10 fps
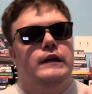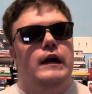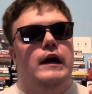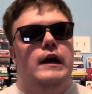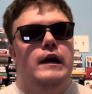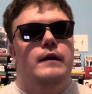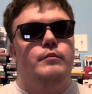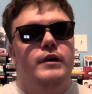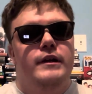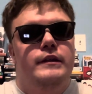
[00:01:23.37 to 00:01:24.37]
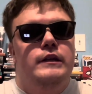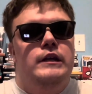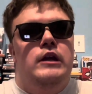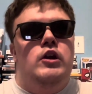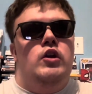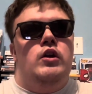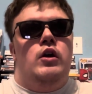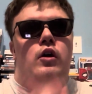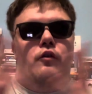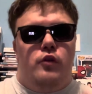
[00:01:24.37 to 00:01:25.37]
But
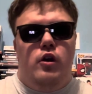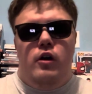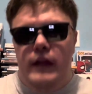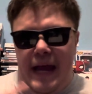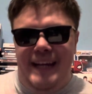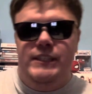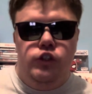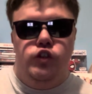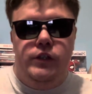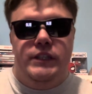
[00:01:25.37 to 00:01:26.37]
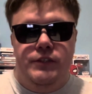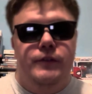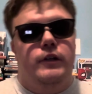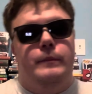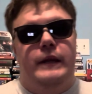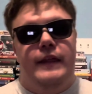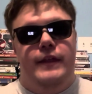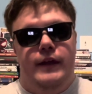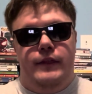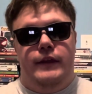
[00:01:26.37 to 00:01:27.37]
overall, I did enjoy this film, and I
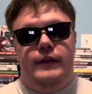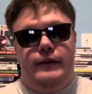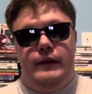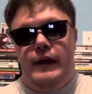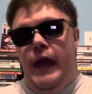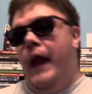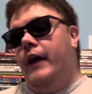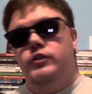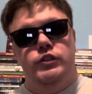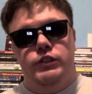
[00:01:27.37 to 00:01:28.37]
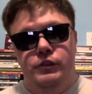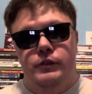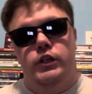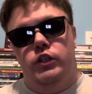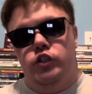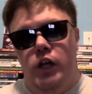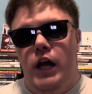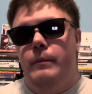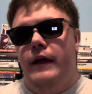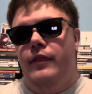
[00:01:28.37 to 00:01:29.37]
think the actors are doing a good
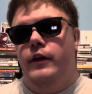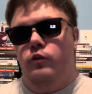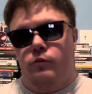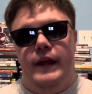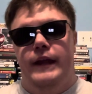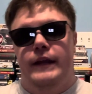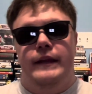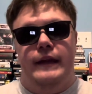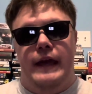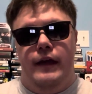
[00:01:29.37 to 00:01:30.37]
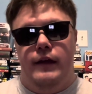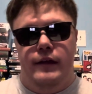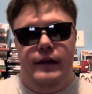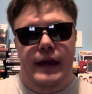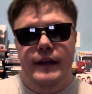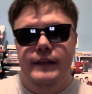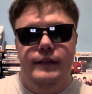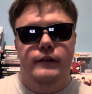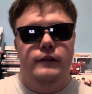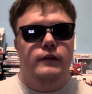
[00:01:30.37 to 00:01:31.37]
job. I think Rain and
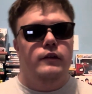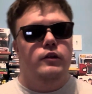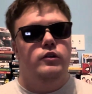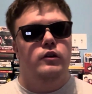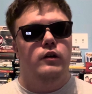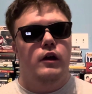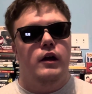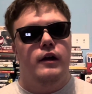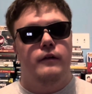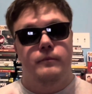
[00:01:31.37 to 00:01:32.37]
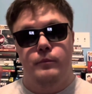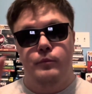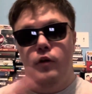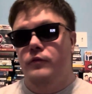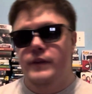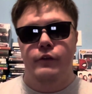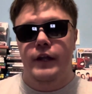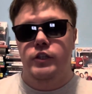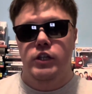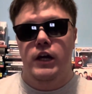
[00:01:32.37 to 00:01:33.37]
Andy both did a
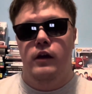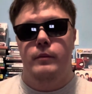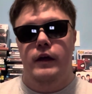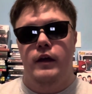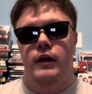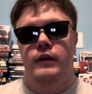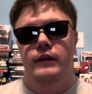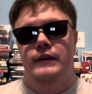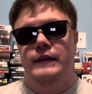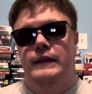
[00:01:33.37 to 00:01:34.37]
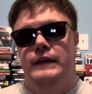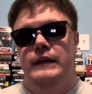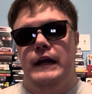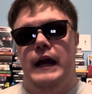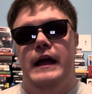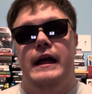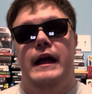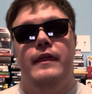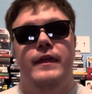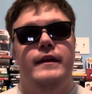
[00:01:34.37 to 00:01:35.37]
great job.
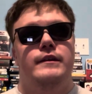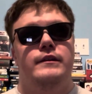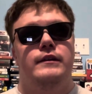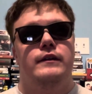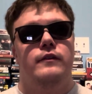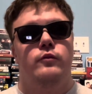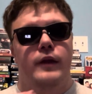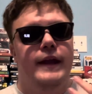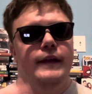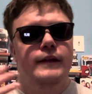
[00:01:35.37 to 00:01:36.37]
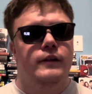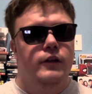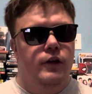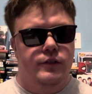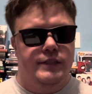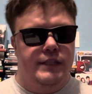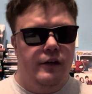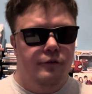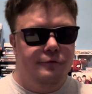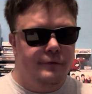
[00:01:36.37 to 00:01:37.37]
I think Rain
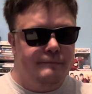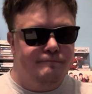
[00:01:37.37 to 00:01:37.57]
herself,